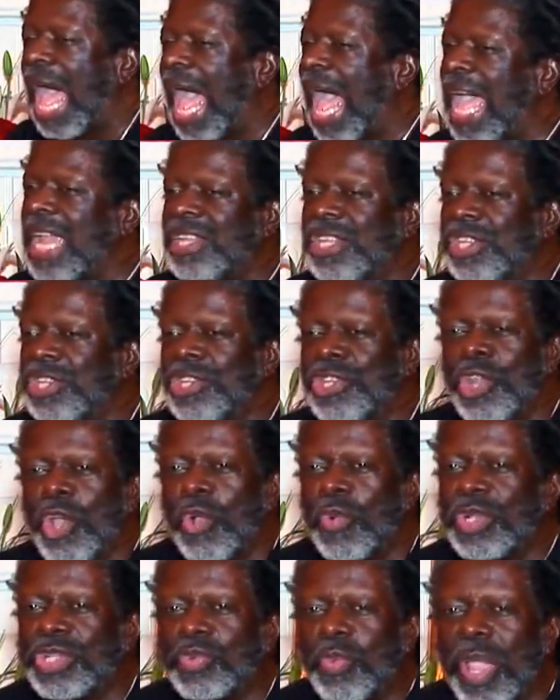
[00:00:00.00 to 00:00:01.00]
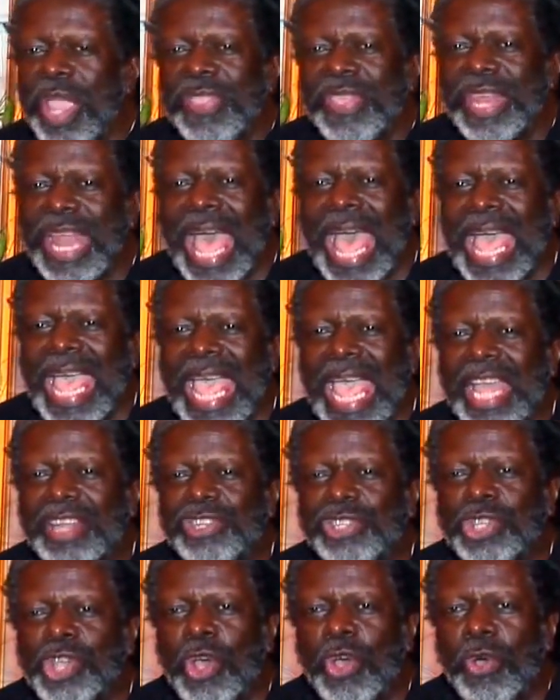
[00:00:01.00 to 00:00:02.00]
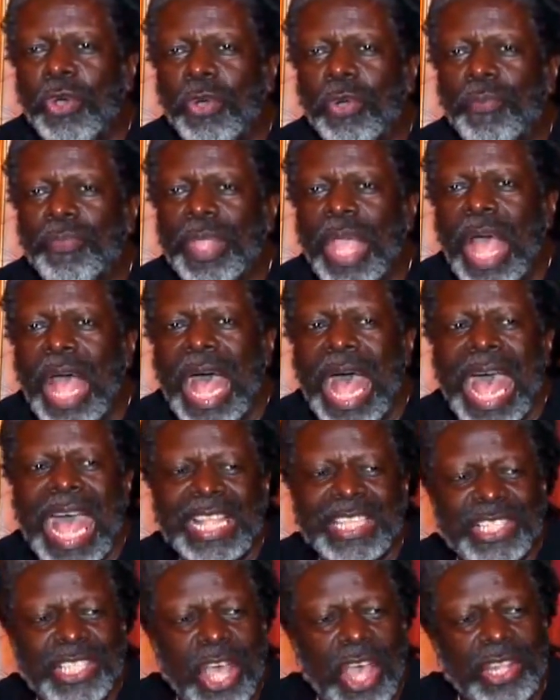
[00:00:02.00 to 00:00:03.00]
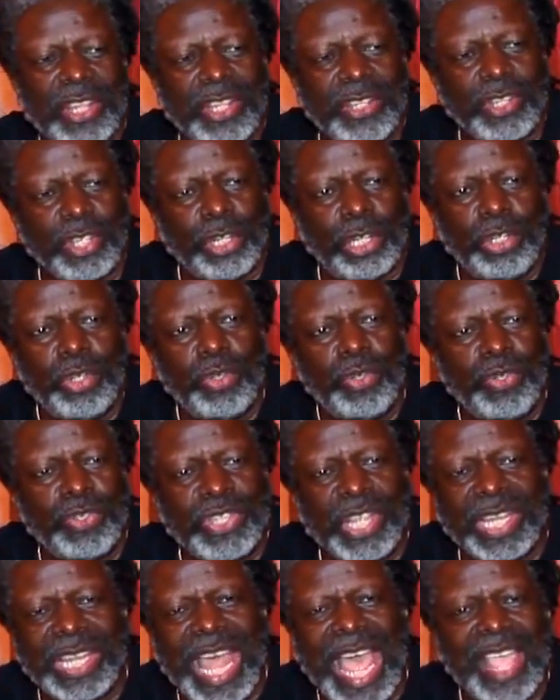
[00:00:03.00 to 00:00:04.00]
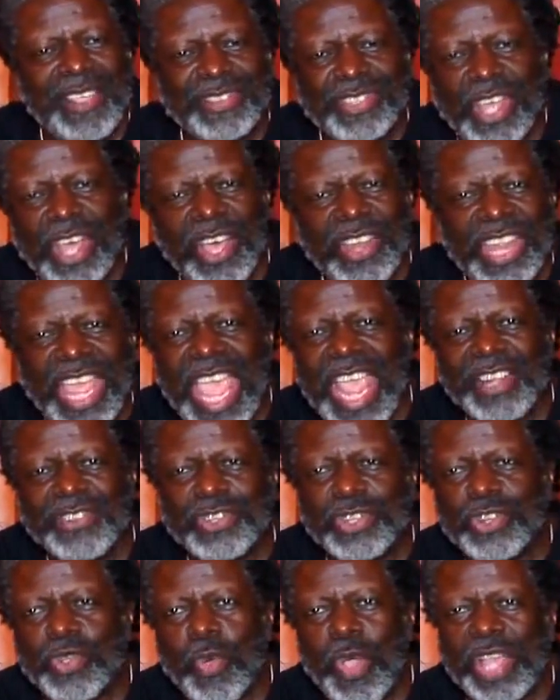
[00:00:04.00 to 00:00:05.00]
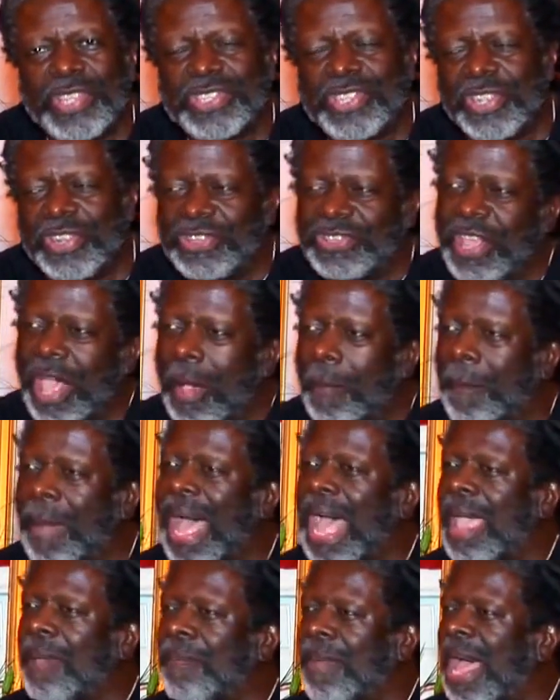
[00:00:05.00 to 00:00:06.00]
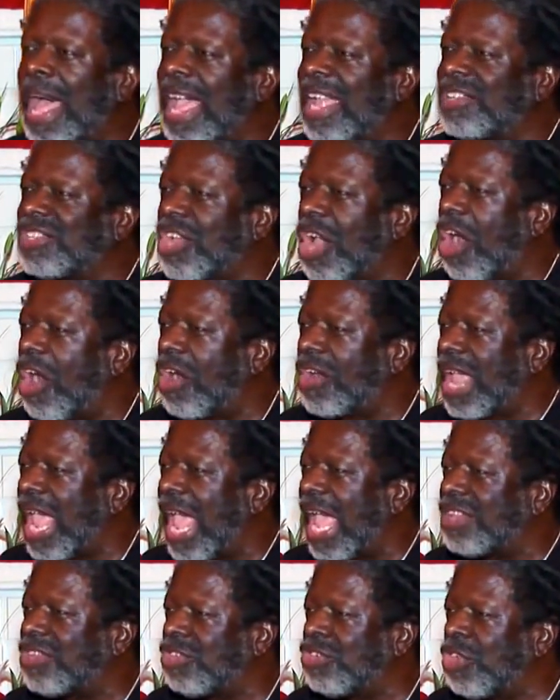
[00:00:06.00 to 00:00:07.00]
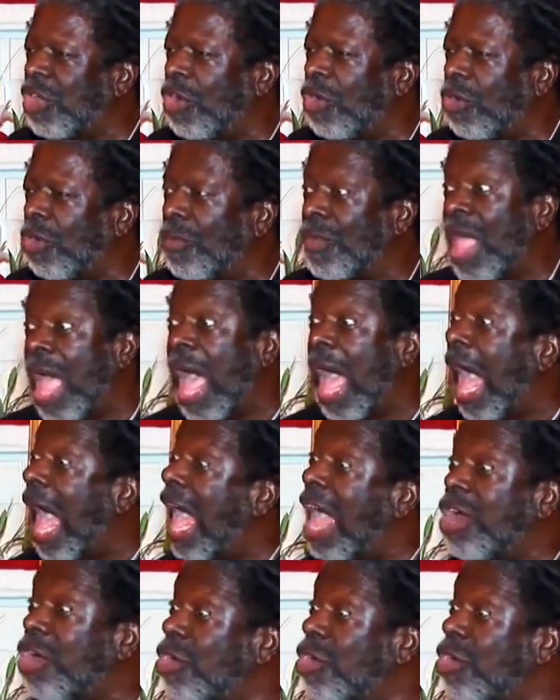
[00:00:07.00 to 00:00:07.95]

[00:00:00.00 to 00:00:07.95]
I didn't know which way that I had to go. I sought the clues to life's unanswered questions. My mind's heart had to know. I